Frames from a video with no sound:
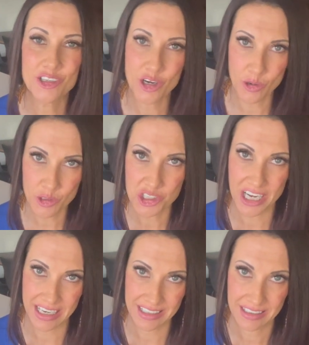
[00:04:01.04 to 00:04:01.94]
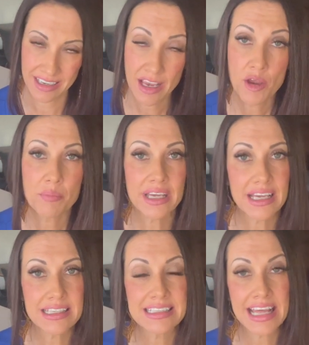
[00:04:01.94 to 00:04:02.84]
notion,
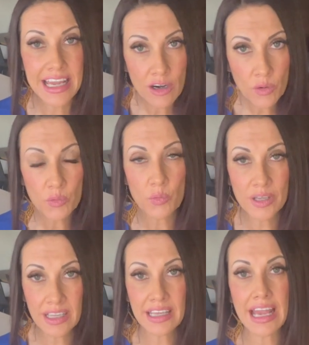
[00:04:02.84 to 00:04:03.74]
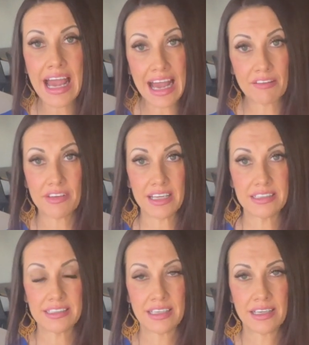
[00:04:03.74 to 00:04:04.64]
because they don't really have
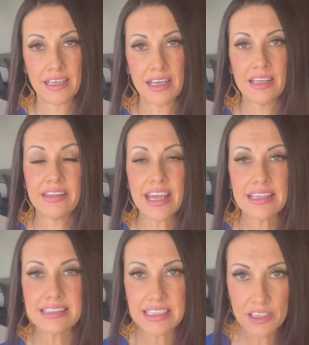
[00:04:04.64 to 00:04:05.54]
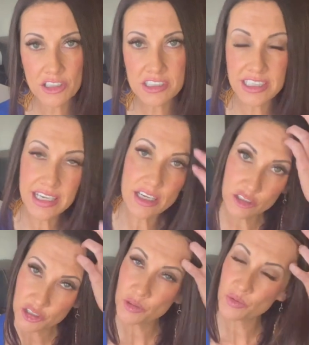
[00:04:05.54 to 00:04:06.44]
it. They seriously
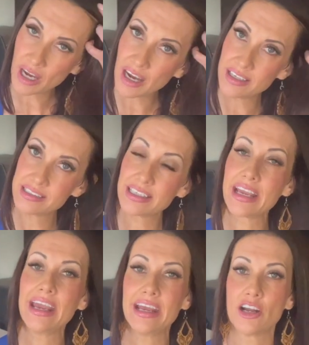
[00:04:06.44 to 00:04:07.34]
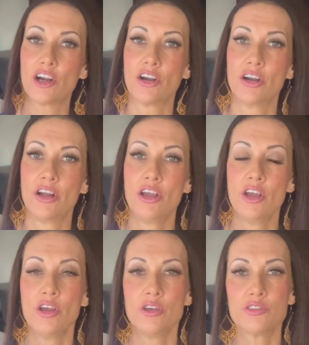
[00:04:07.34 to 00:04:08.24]
do not care.
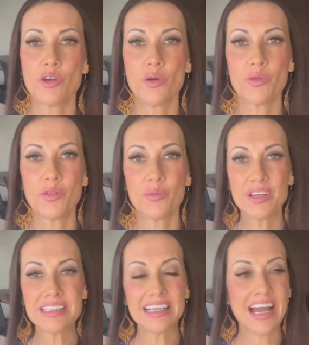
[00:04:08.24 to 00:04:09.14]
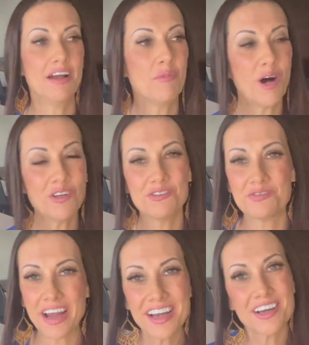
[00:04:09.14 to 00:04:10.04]
So the reason I'm all
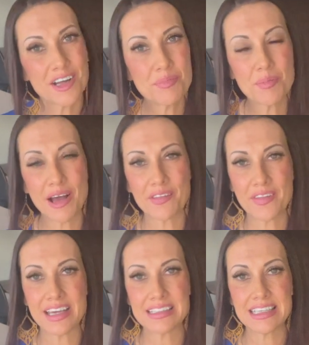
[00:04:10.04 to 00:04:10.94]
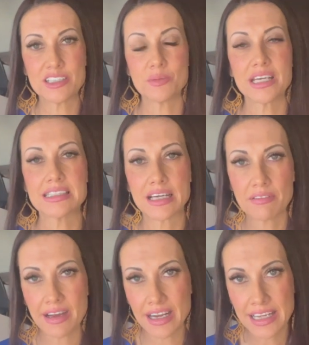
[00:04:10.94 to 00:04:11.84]
fired up about this is because I
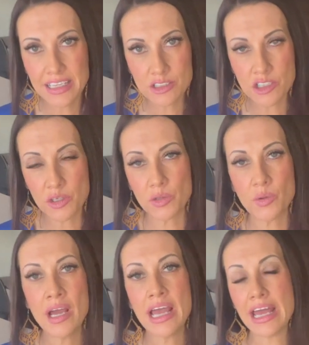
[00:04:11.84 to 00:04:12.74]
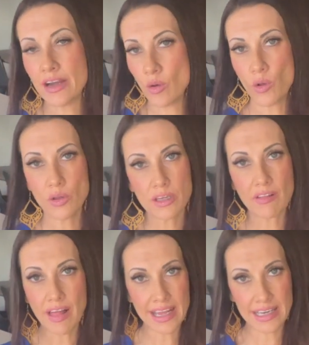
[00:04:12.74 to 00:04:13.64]
ran into an old
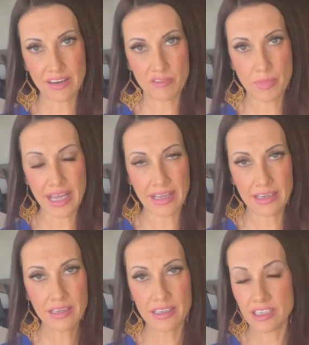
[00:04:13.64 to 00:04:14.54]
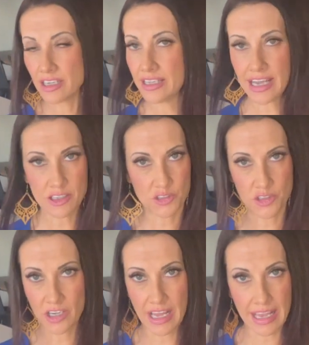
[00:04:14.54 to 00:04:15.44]
client of mine
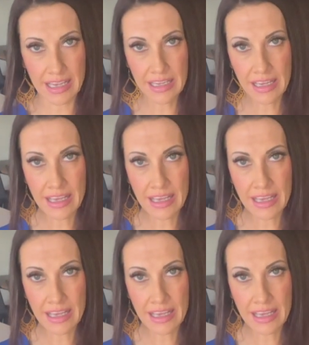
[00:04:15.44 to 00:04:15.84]
yesterday,